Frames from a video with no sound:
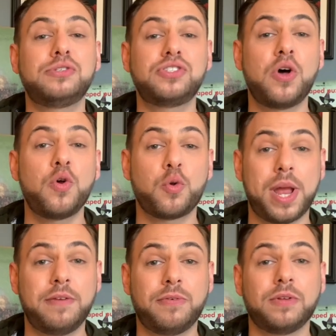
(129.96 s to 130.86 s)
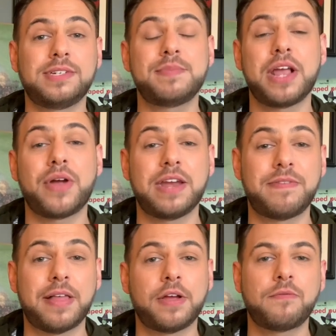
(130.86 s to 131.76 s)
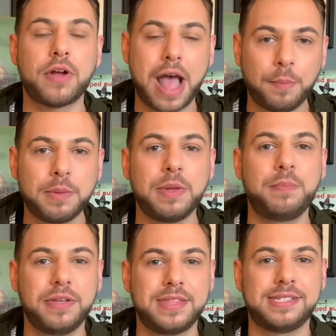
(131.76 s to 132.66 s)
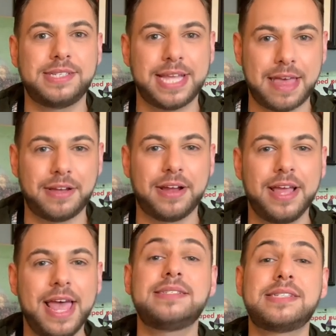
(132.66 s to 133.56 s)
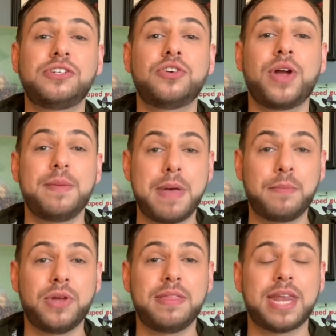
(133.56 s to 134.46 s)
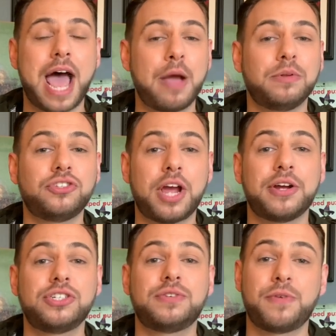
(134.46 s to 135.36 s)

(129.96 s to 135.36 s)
so grateful to my grandfather for helping me put this together. It's such a great memory that I will cherish